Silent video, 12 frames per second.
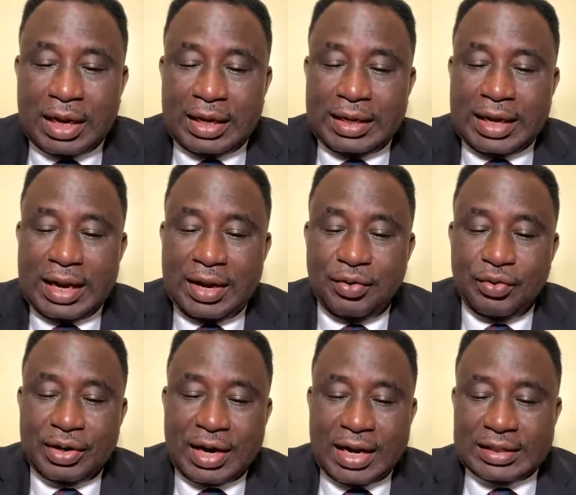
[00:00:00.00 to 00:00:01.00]
And now,
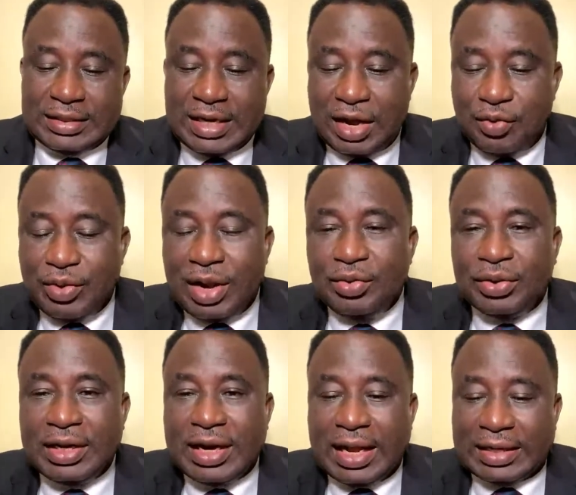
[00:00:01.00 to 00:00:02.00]
right now, we are
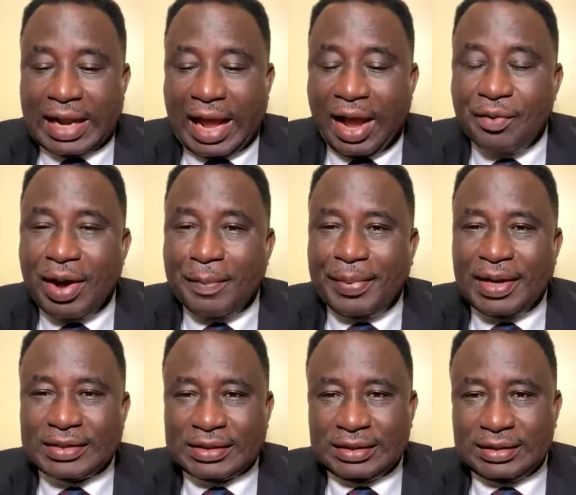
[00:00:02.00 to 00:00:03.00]
looking at our
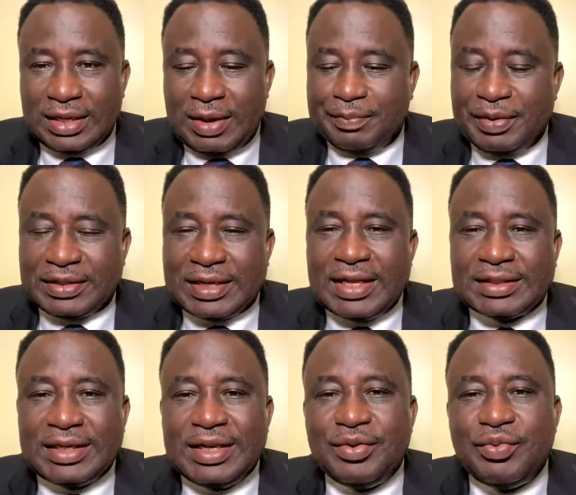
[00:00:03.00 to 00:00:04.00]
person. And
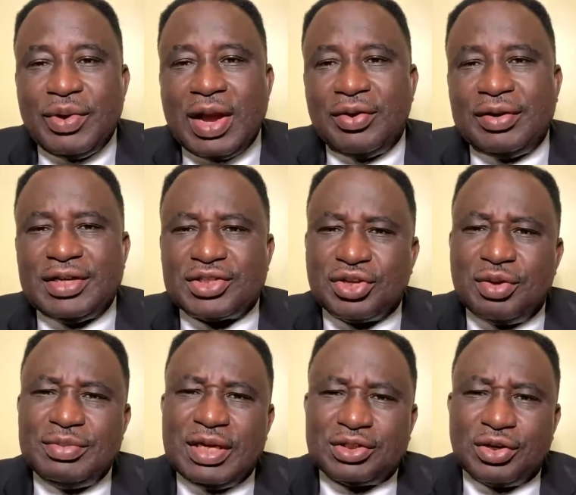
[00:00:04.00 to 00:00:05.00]
precisely, we are on the
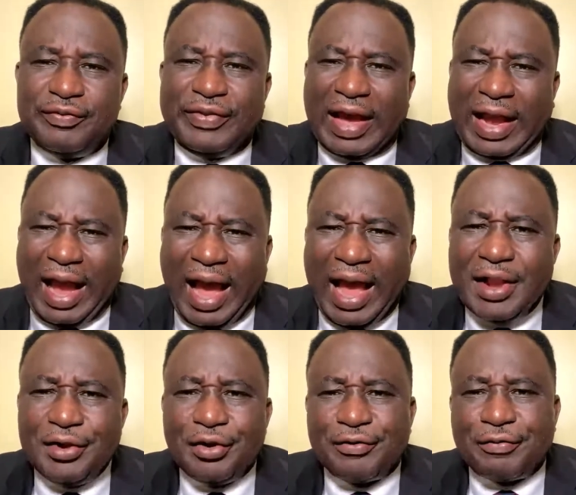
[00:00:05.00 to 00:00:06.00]
subject of the
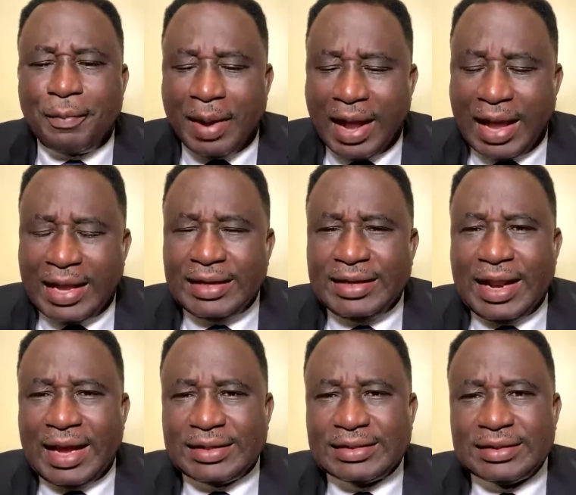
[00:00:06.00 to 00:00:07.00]
kind of mind
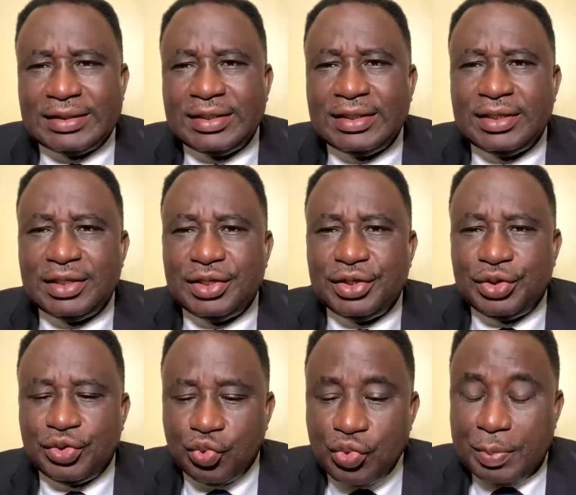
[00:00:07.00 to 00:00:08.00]
that
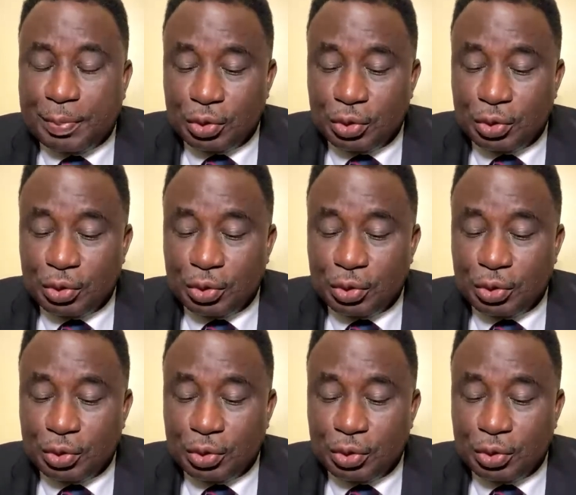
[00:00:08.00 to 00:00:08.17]
we